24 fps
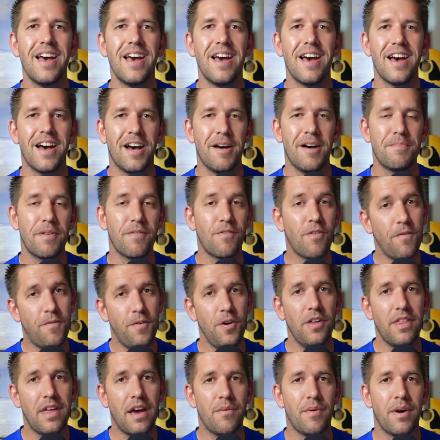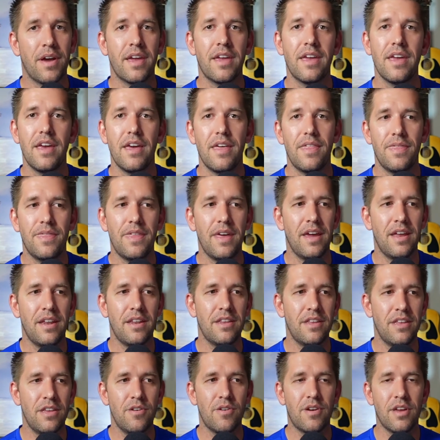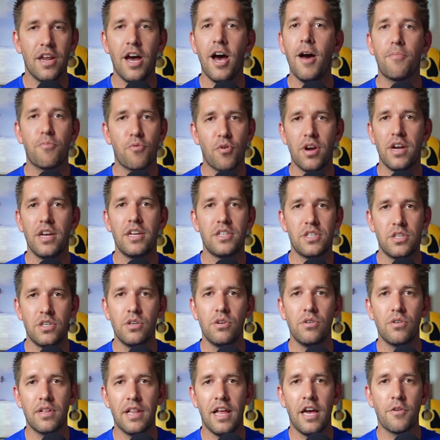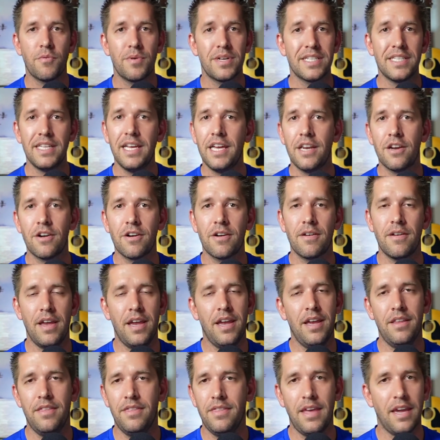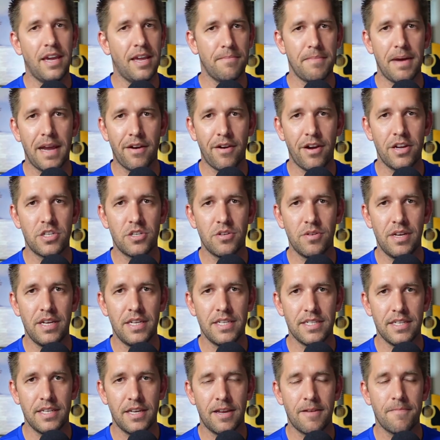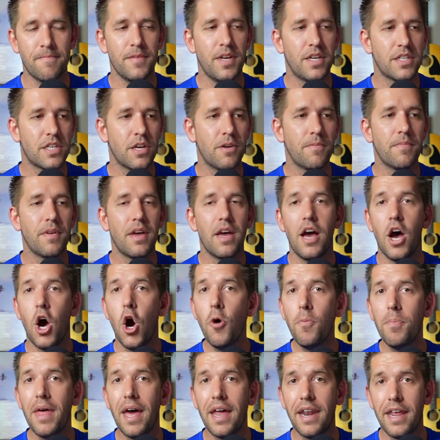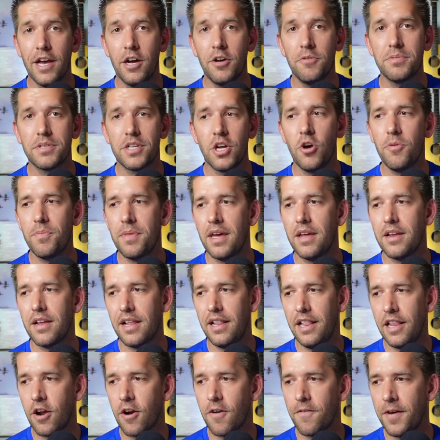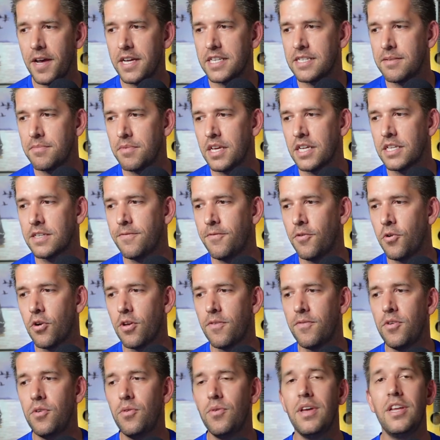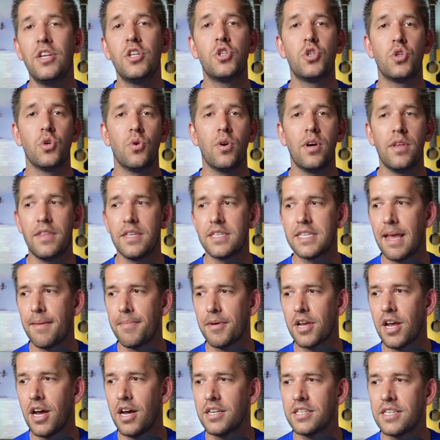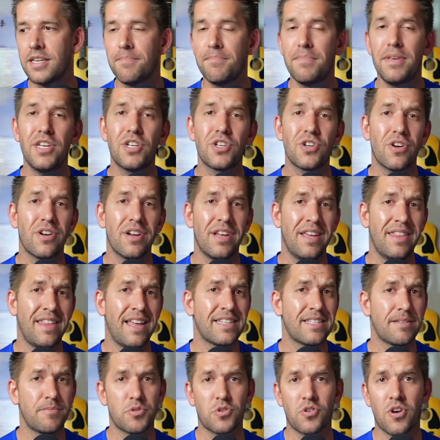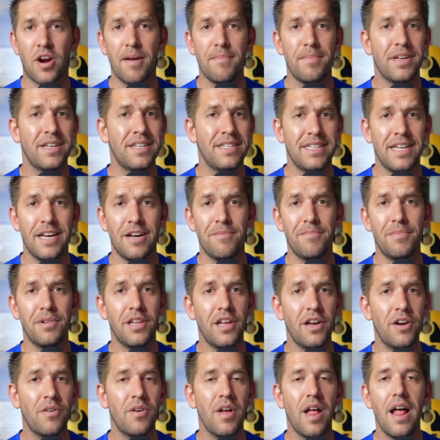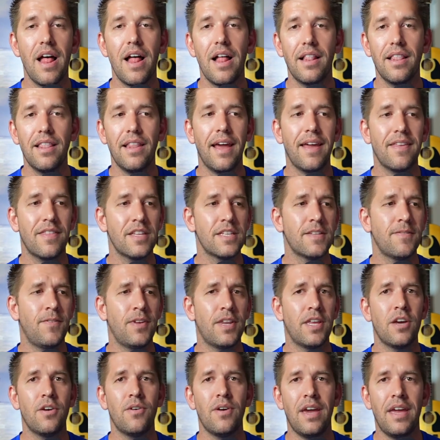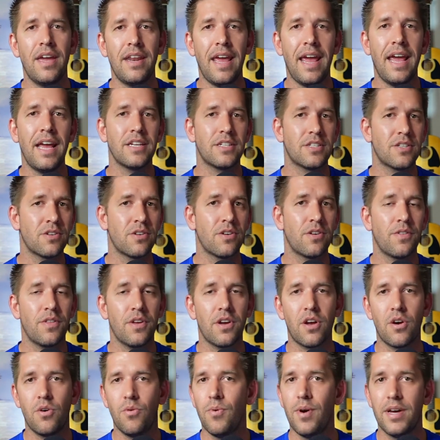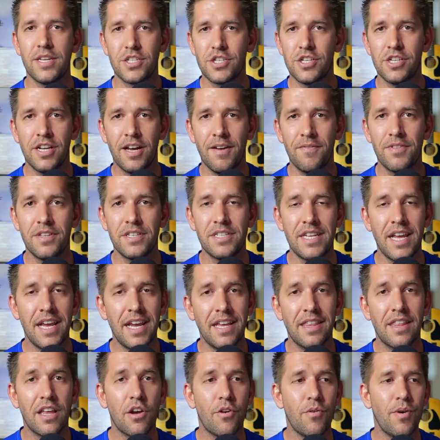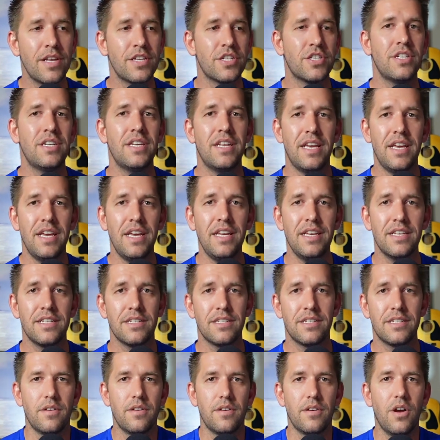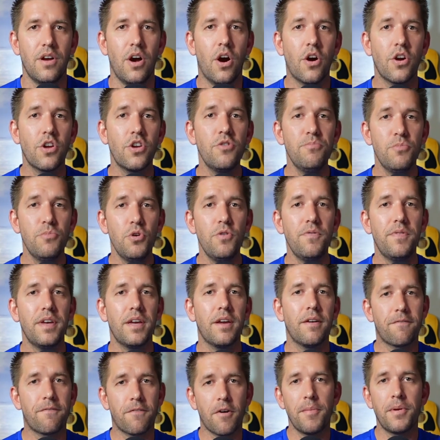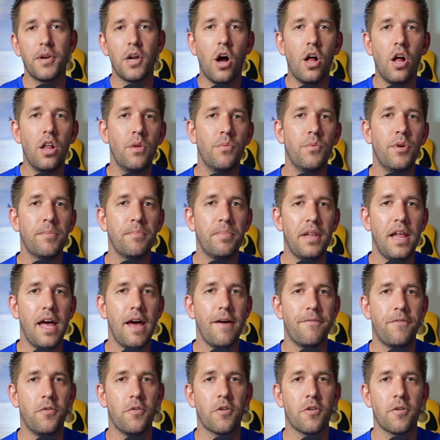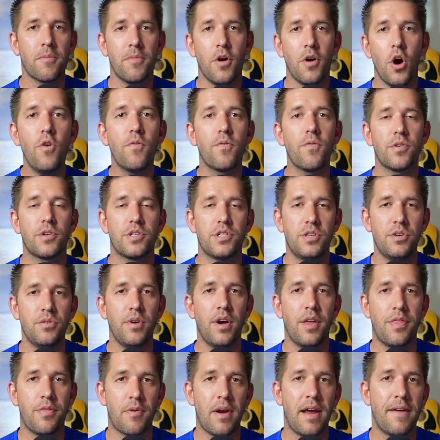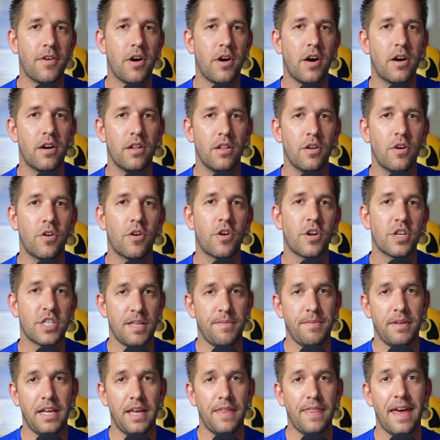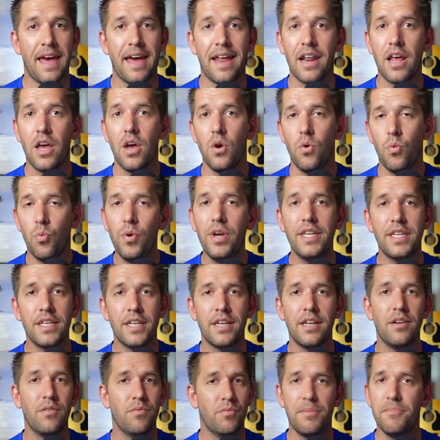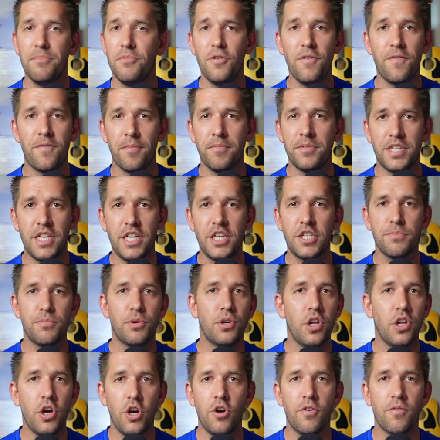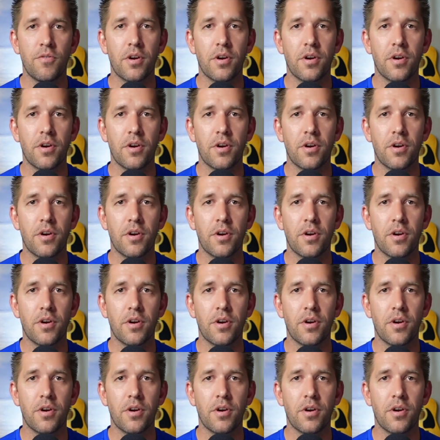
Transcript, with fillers: Uh, but if you feel that way, then you can upgrade to Cloudways later and they can migrate you easily. So hope that helps. I hope that clarifies some things for you. If you enjoyed this type of content, be sure to hit that subscribe button down below, like this video, and answer the question of the day. And the question is, are you moving from an all-in-one platform over to a Thrivecart Learn or something like that? We did it. We moved from Teachable over,